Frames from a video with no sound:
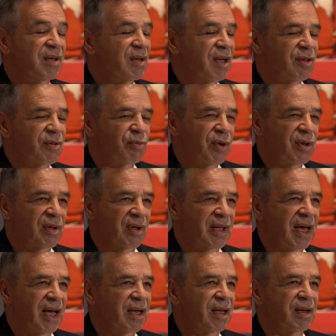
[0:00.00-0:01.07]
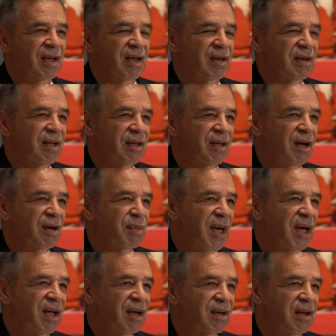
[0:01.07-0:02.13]
I just recently had a, a, a young
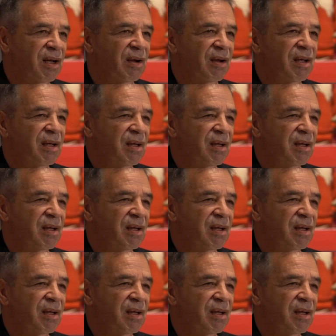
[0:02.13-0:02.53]
man uh,